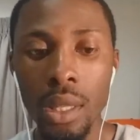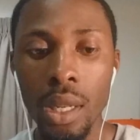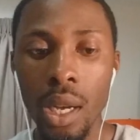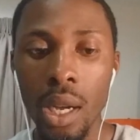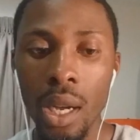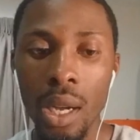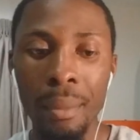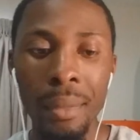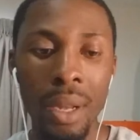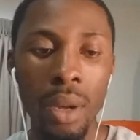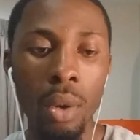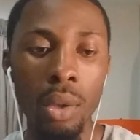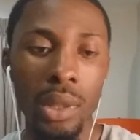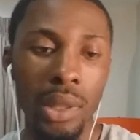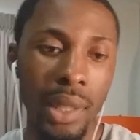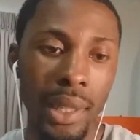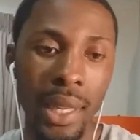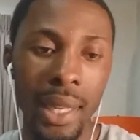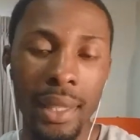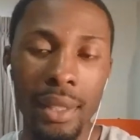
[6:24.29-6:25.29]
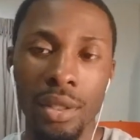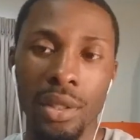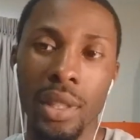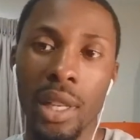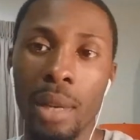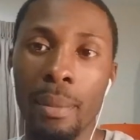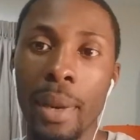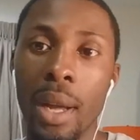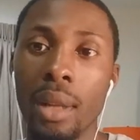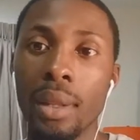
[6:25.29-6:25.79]
Only thing I can
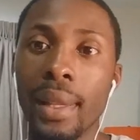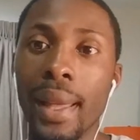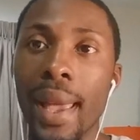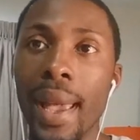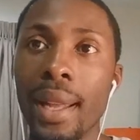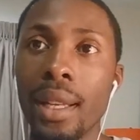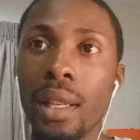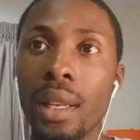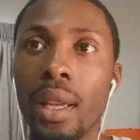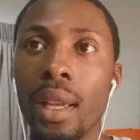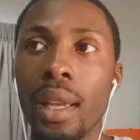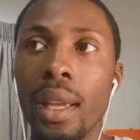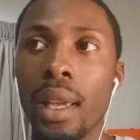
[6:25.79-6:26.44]
say about that